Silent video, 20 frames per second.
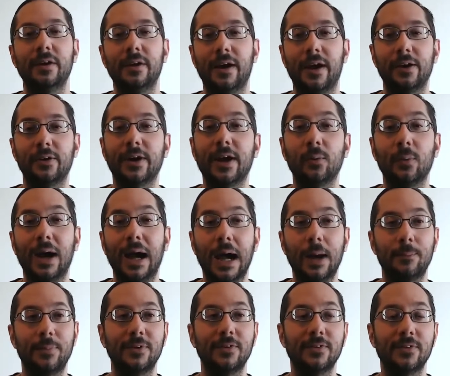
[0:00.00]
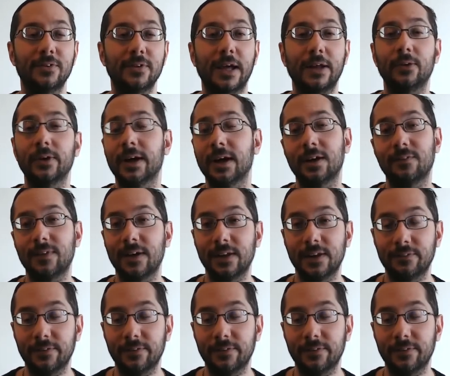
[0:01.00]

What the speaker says: I don't care what happens, I don't care if I live or